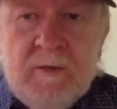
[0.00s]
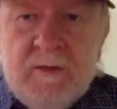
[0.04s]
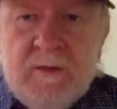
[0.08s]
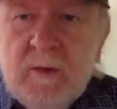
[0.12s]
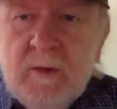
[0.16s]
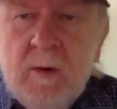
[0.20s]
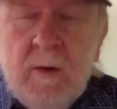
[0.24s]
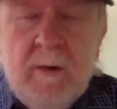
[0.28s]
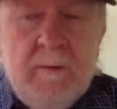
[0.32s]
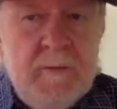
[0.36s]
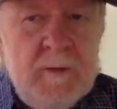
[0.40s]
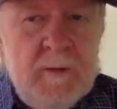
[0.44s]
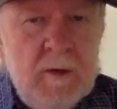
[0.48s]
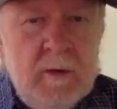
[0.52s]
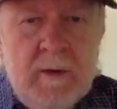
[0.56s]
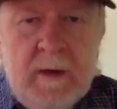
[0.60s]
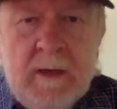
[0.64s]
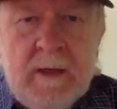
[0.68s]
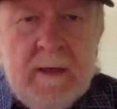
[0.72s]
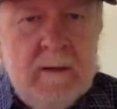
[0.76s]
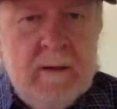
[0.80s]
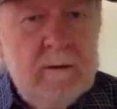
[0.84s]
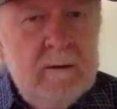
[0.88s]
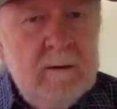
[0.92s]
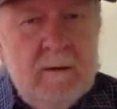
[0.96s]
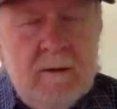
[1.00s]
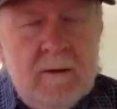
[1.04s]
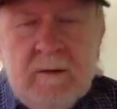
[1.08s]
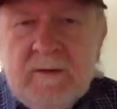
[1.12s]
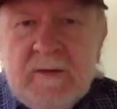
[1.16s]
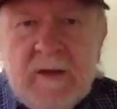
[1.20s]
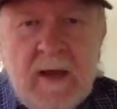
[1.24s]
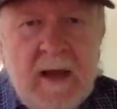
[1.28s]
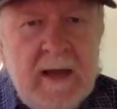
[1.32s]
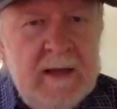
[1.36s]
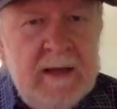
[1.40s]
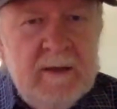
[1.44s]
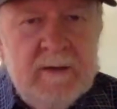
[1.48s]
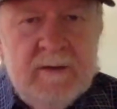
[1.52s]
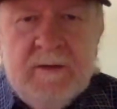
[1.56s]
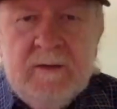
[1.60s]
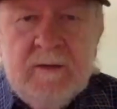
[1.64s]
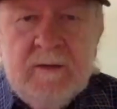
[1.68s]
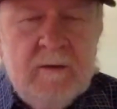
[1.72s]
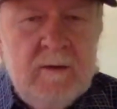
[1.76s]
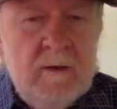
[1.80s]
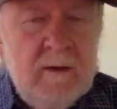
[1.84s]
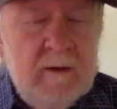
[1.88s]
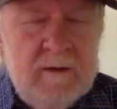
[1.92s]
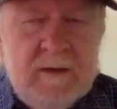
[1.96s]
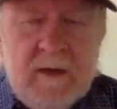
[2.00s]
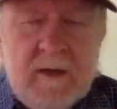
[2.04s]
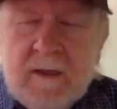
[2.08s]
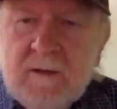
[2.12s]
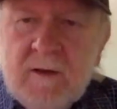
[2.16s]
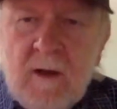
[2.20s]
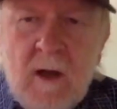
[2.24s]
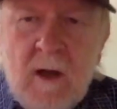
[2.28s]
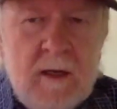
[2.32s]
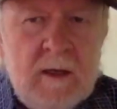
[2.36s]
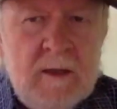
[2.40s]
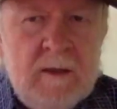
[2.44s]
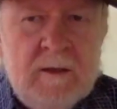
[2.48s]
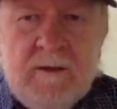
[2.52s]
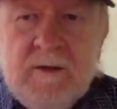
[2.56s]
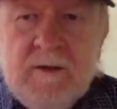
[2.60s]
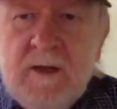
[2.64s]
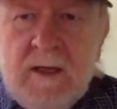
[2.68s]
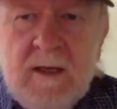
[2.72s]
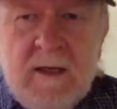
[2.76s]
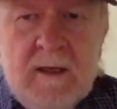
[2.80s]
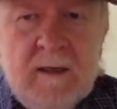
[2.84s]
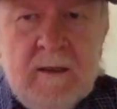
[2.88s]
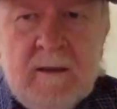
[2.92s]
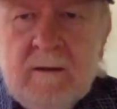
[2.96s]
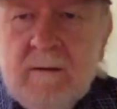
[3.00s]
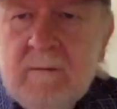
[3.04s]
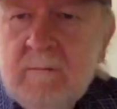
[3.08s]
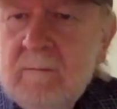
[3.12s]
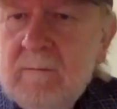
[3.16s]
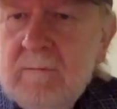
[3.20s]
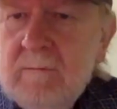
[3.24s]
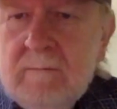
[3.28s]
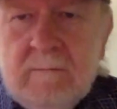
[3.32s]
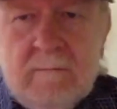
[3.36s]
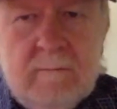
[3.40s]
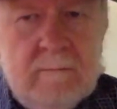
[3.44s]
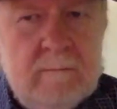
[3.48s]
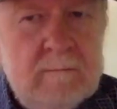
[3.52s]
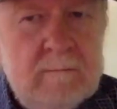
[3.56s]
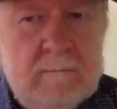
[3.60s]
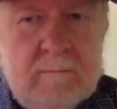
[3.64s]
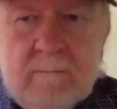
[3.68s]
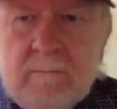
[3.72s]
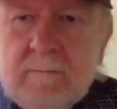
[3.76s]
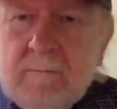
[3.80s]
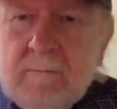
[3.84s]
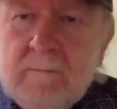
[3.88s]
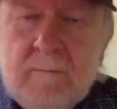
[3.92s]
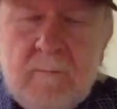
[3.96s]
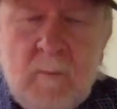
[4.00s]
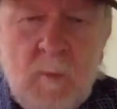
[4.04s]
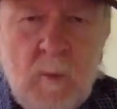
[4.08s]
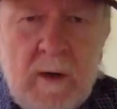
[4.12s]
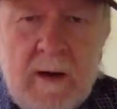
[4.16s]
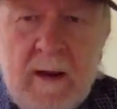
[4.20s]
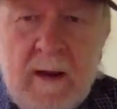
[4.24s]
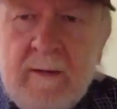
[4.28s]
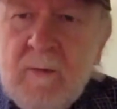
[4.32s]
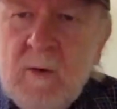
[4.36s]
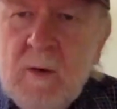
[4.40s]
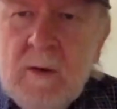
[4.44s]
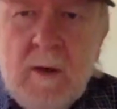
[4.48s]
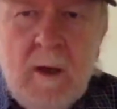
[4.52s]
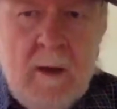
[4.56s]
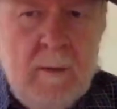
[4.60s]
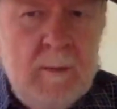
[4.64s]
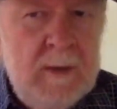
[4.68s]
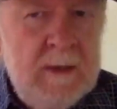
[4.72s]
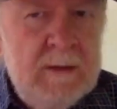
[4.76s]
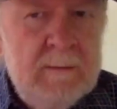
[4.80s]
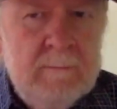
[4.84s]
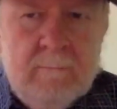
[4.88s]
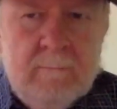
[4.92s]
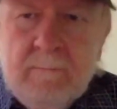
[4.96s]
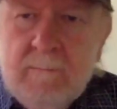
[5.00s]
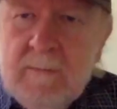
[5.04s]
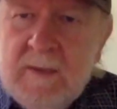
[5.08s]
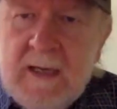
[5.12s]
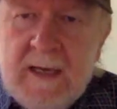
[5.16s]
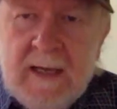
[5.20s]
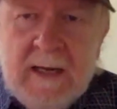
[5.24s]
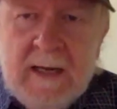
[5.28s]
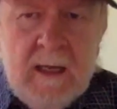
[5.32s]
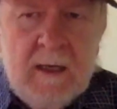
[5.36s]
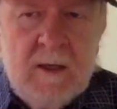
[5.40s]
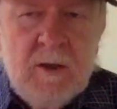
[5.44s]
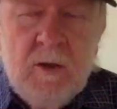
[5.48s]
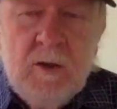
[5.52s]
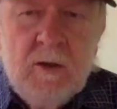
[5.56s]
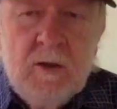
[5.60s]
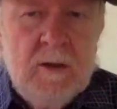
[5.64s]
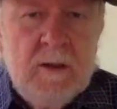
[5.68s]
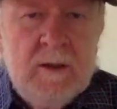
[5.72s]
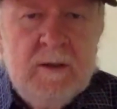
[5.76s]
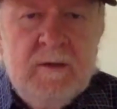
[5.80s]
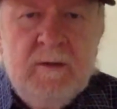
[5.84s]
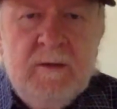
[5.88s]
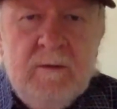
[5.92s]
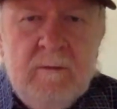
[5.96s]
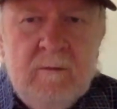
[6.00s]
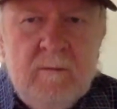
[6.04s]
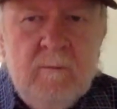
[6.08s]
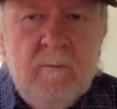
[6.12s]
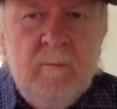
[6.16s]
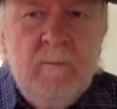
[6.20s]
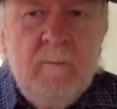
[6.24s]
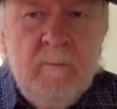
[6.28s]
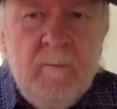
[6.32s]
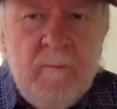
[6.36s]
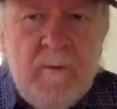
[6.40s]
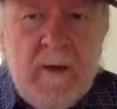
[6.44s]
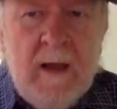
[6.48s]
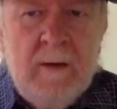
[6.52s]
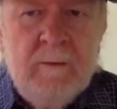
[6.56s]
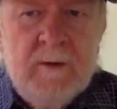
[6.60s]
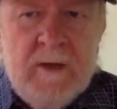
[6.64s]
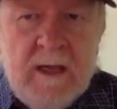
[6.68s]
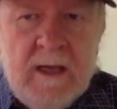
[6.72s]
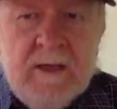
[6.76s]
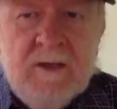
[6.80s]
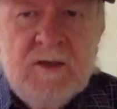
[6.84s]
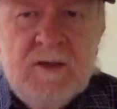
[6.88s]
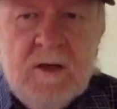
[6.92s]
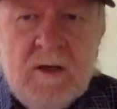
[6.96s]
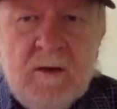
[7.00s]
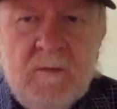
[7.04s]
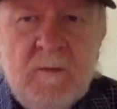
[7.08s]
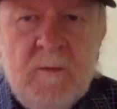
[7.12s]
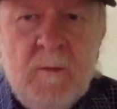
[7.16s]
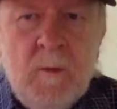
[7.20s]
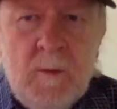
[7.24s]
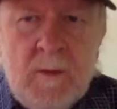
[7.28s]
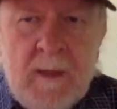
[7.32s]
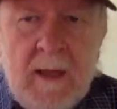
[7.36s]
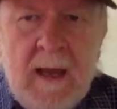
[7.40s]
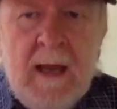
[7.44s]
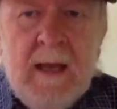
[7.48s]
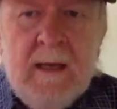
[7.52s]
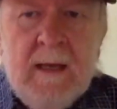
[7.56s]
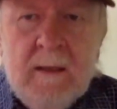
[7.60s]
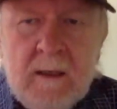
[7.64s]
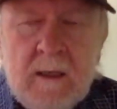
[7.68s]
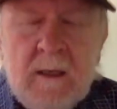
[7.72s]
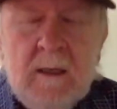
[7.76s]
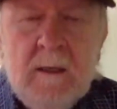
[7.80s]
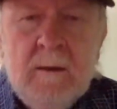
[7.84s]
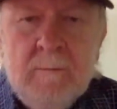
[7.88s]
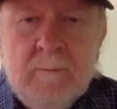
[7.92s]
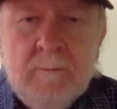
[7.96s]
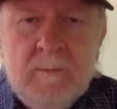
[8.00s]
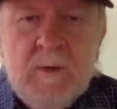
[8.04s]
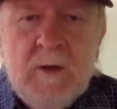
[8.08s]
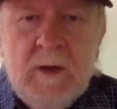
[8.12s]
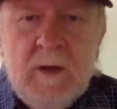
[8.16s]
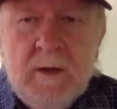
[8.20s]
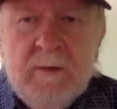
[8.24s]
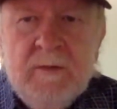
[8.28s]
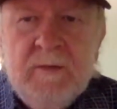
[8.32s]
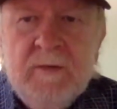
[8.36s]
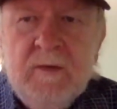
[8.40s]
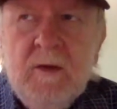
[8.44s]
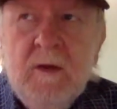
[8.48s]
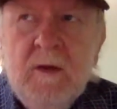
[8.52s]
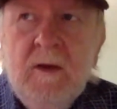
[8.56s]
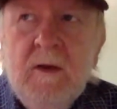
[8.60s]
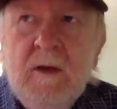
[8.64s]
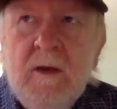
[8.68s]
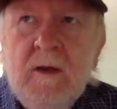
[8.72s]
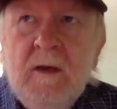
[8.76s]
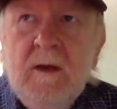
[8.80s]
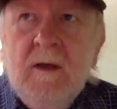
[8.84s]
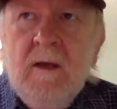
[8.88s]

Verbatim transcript: So if you're in science and technology and whatever, I mean, get a good foundation for that because um,